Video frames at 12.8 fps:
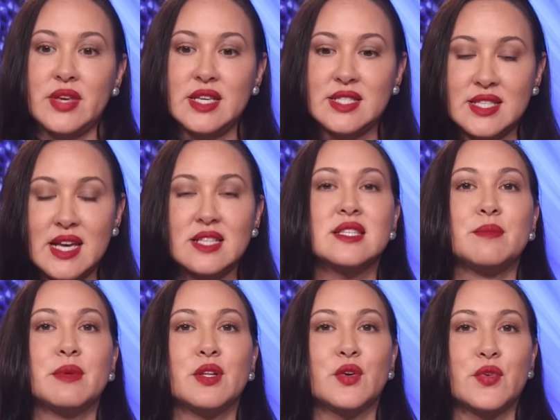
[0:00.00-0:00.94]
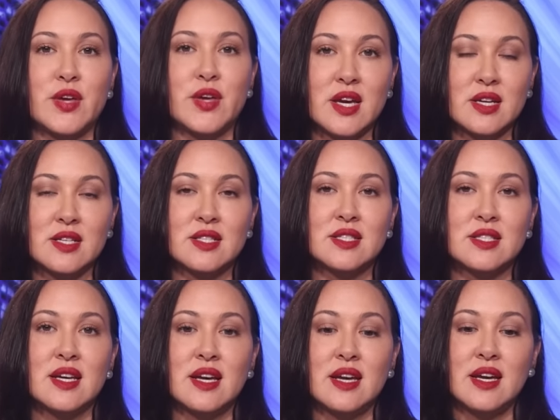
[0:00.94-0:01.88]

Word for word: he says similar things,